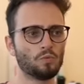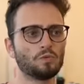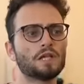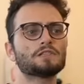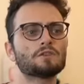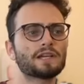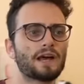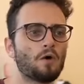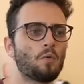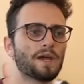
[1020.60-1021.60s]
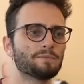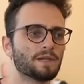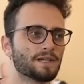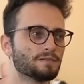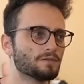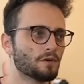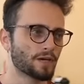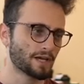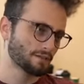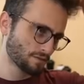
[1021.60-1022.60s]
let's look at how white played,
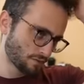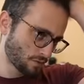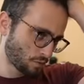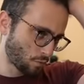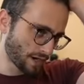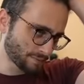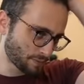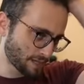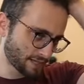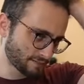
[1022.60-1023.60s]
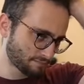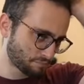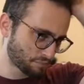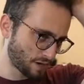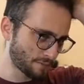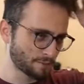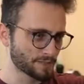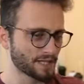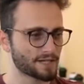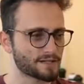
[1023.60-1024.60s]
okay? White played probably
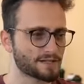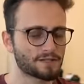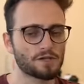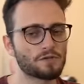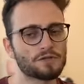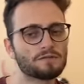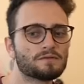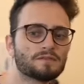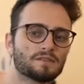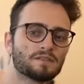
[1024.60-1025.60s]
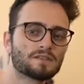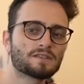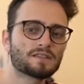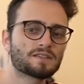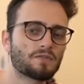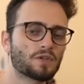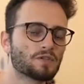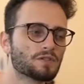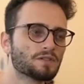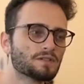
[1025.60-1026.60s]
like a six hundred. six seven
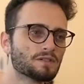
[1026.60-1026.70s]
hundred.